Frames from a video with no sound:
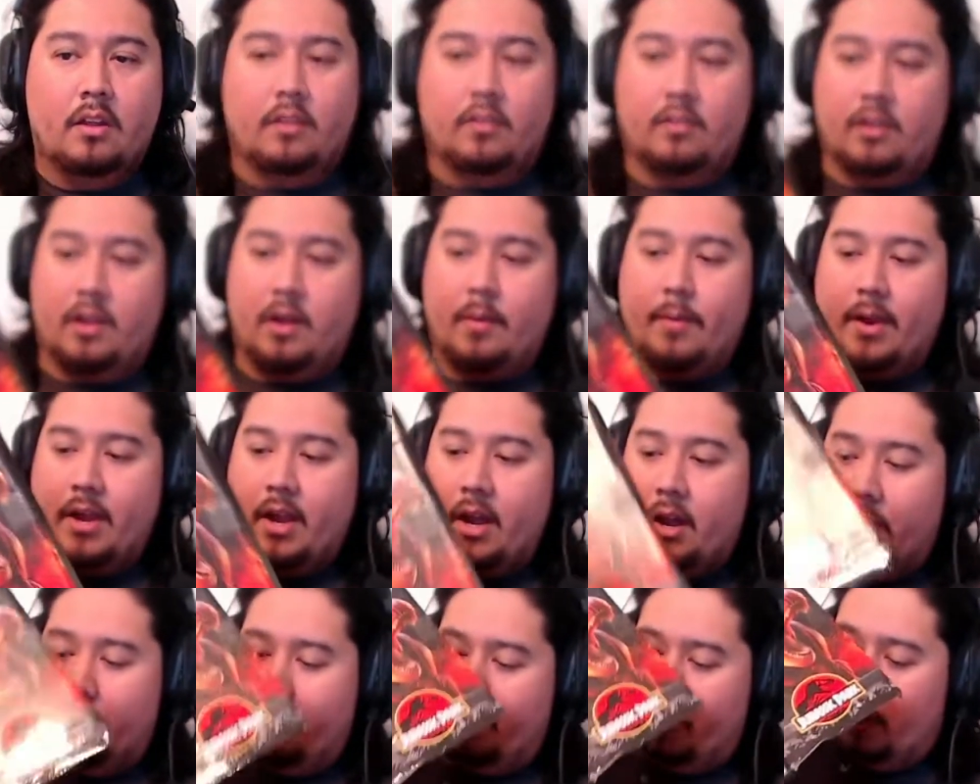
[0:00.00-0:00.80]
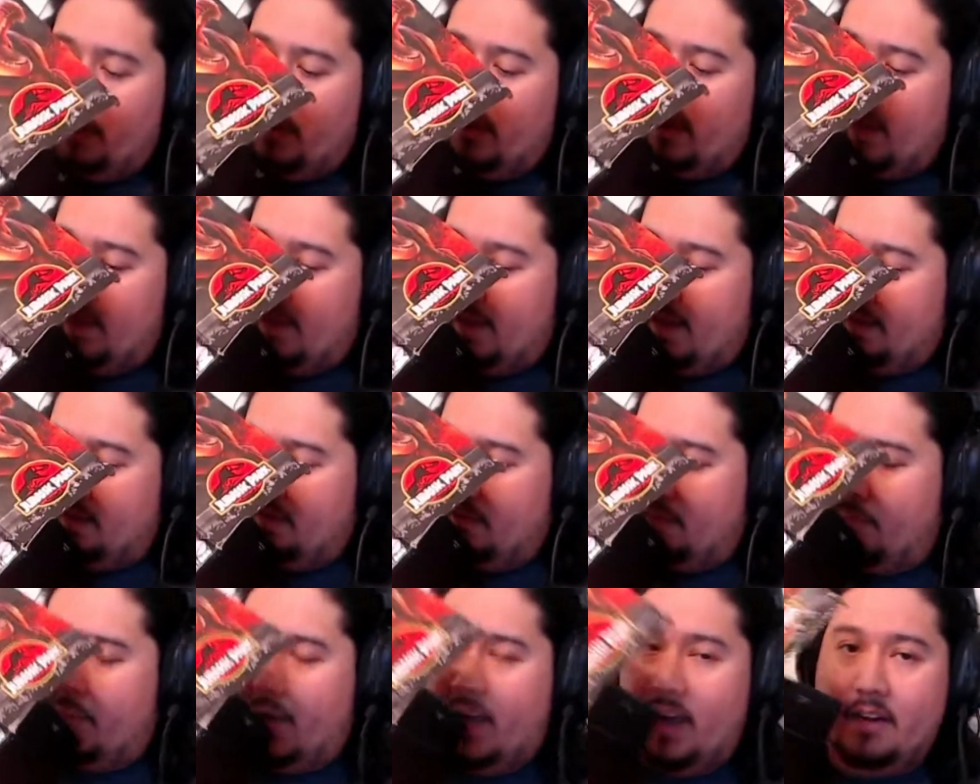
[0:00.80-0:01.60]
There we go. Okay, that's the
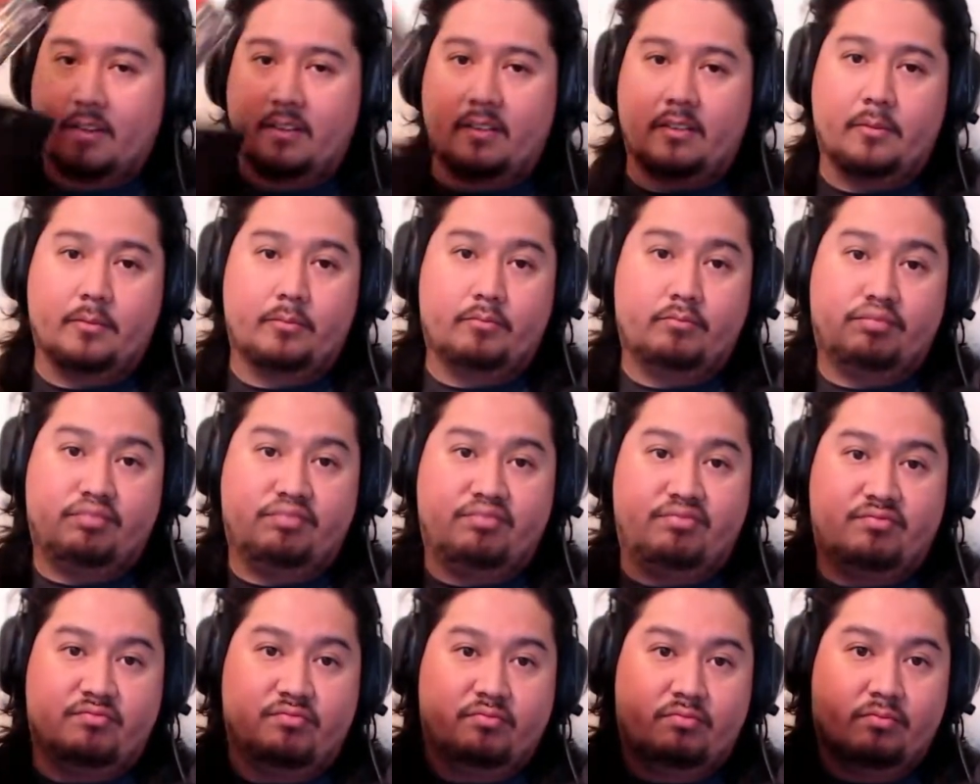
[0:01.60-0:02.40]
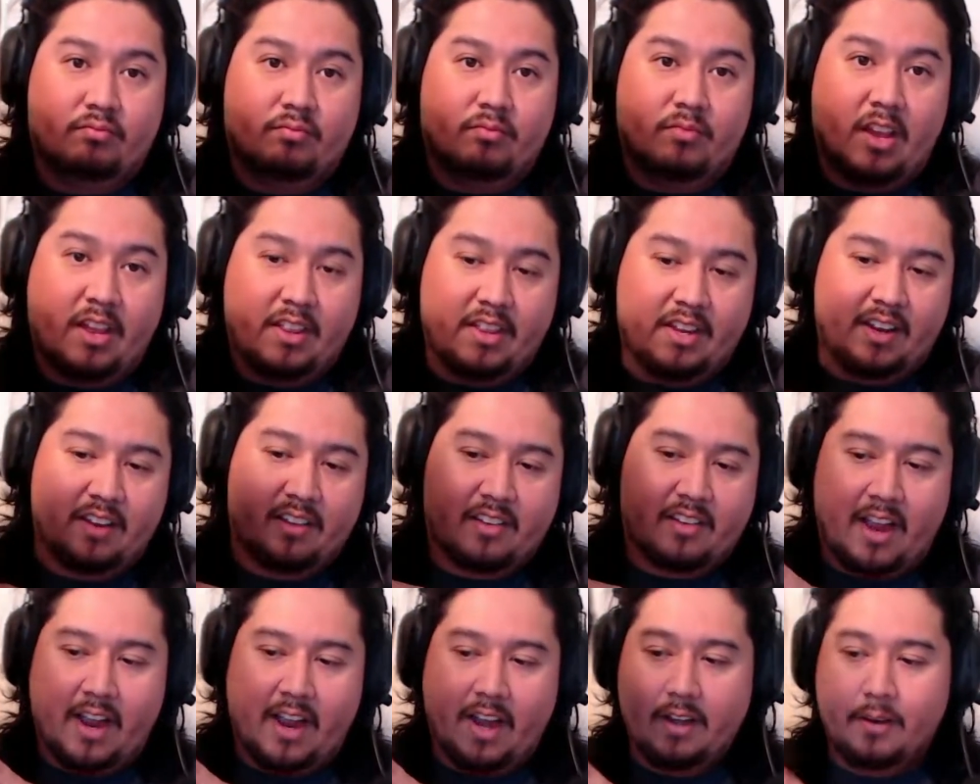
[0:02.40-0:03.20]
box. Nothing
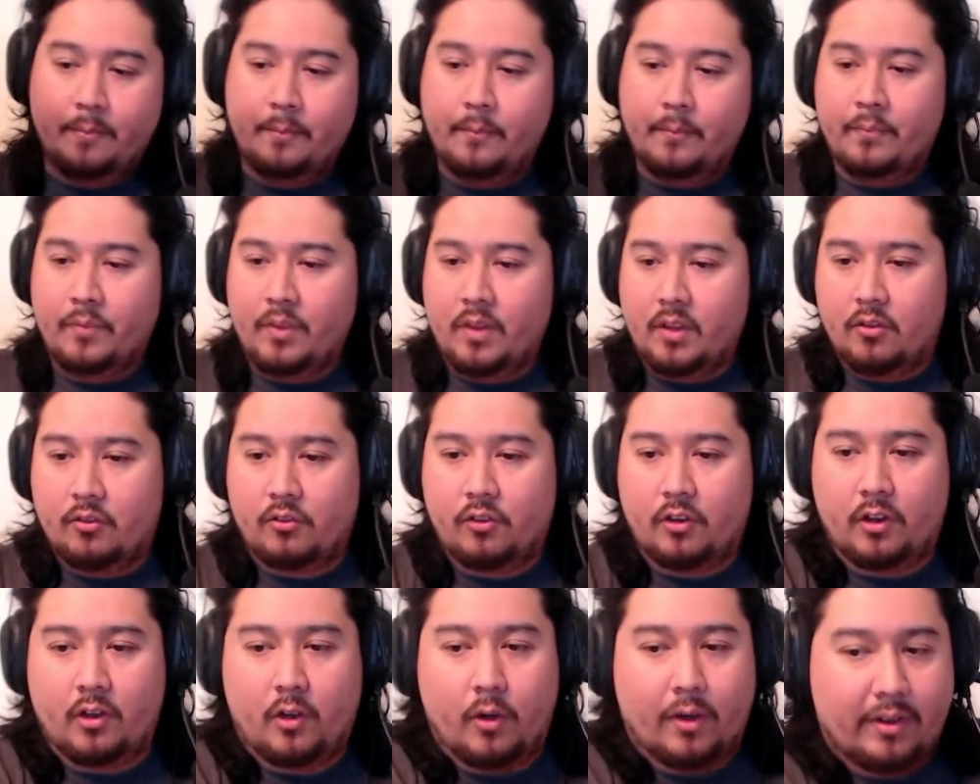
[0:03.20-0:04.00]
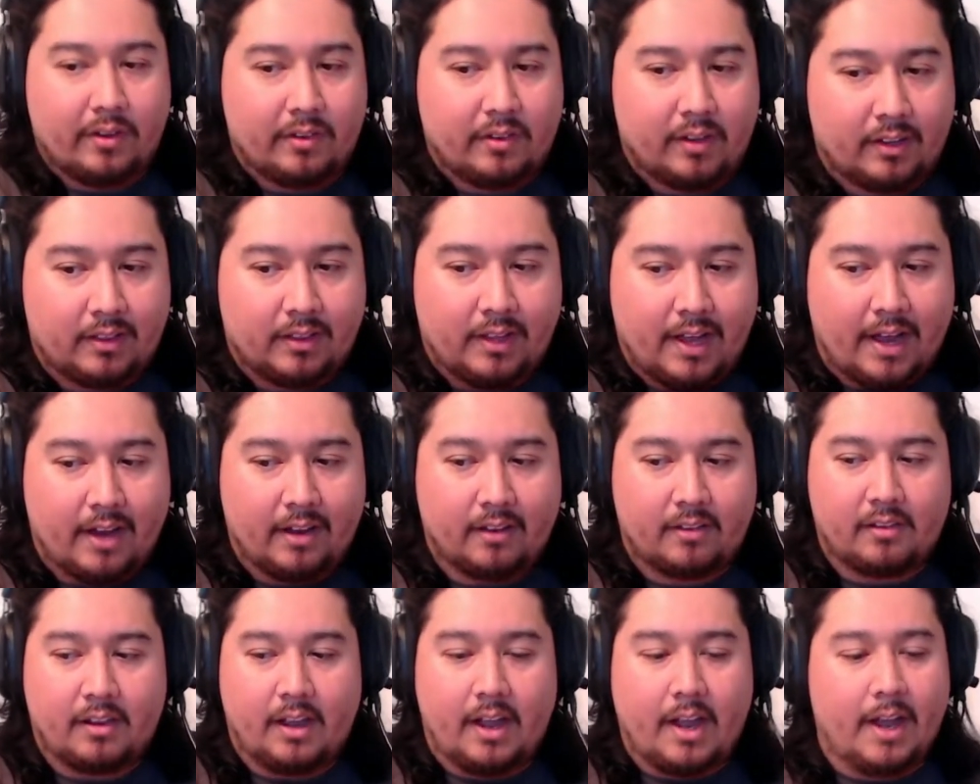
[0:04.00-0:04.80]
inside. Just going to go ahead and set that
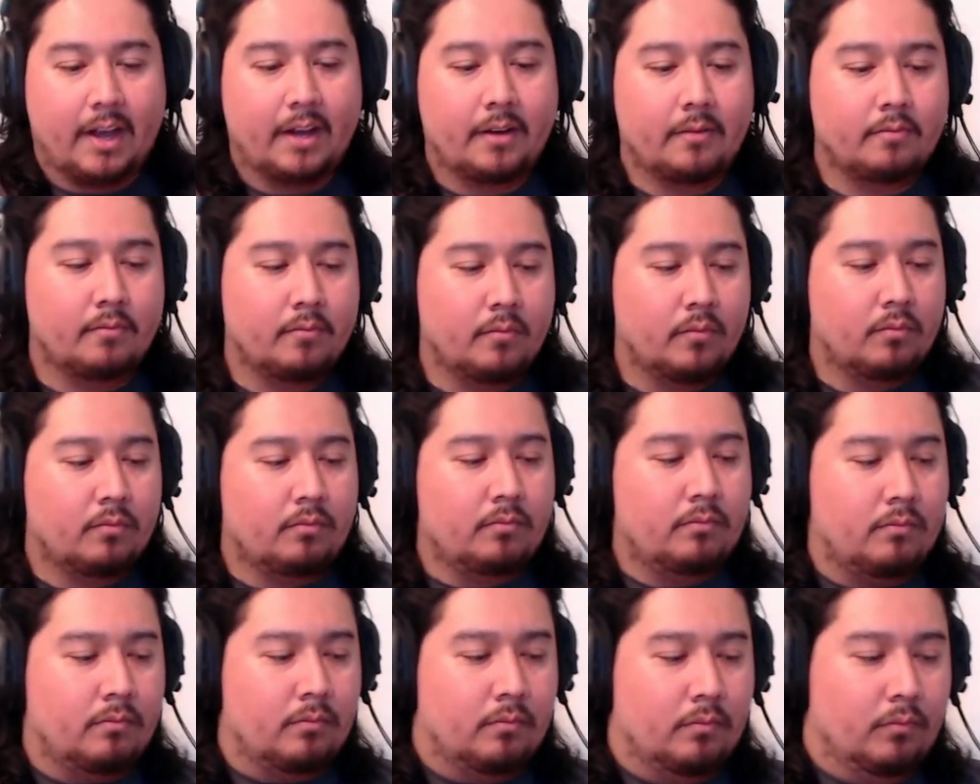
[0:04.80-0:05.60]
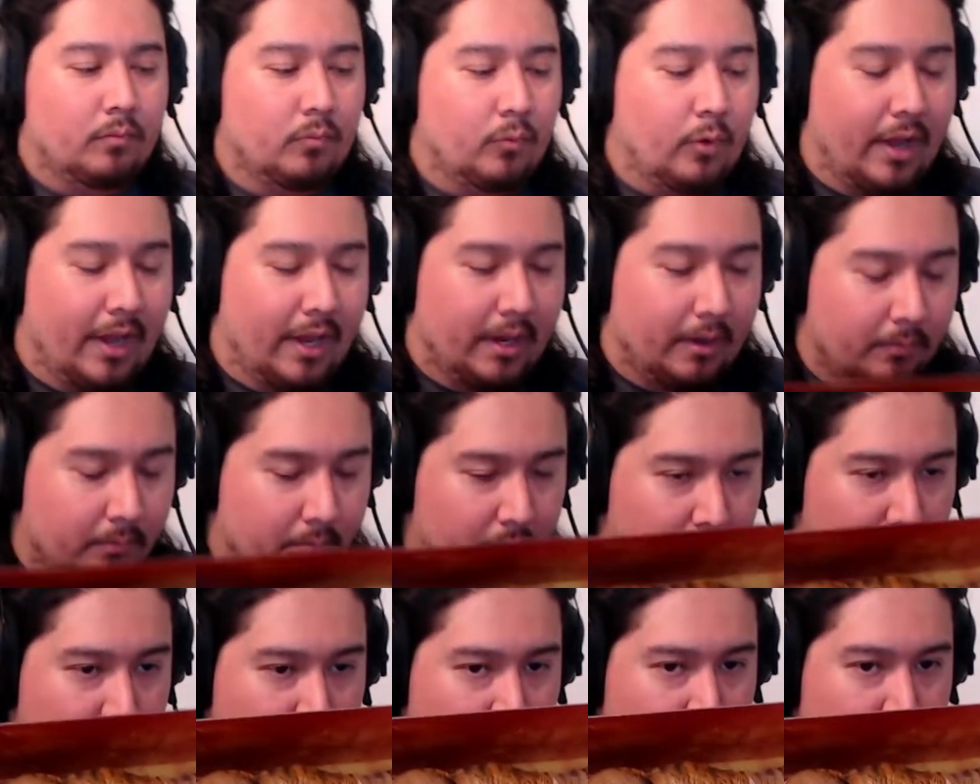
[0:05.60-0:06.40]
aside. Wait.
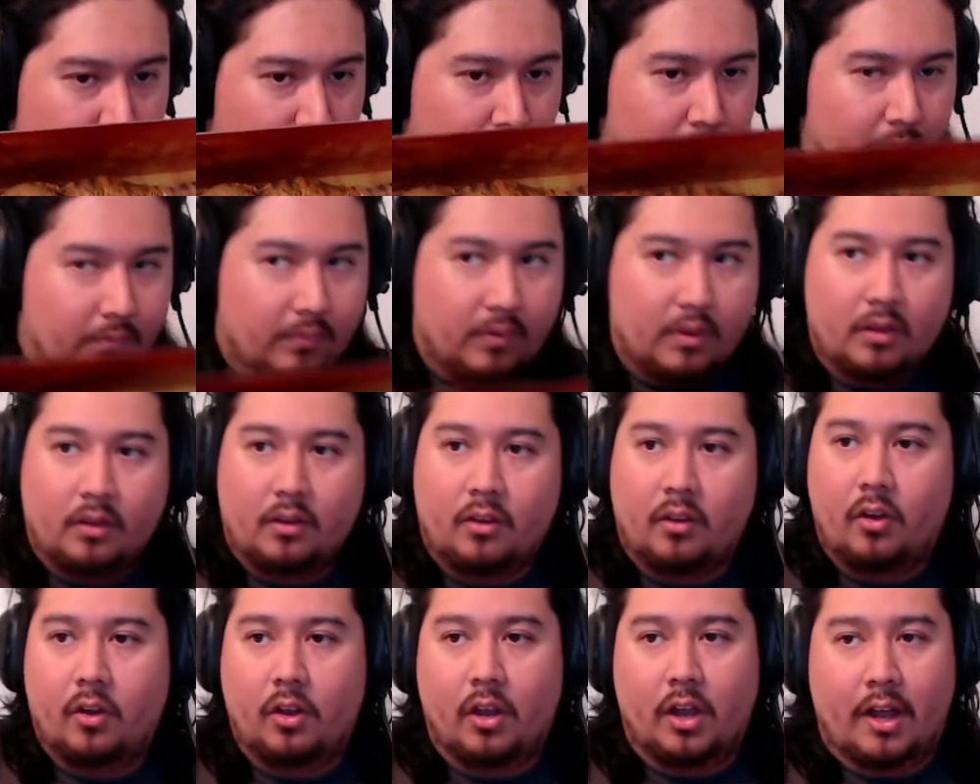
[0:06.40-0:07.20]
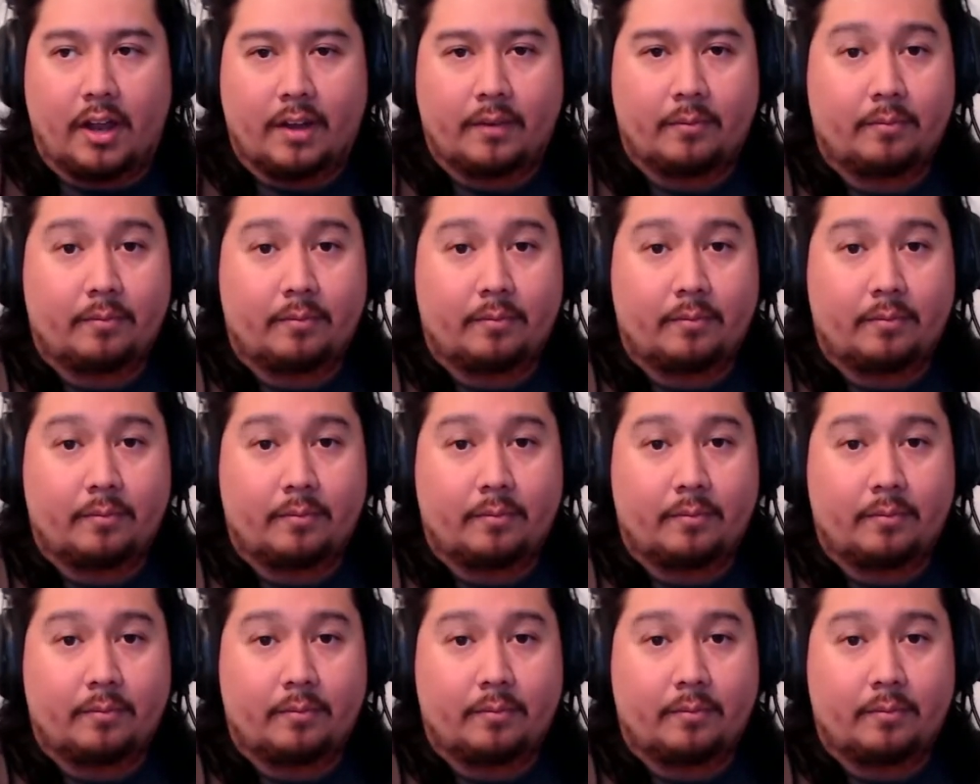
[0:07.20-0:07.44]
Hold on.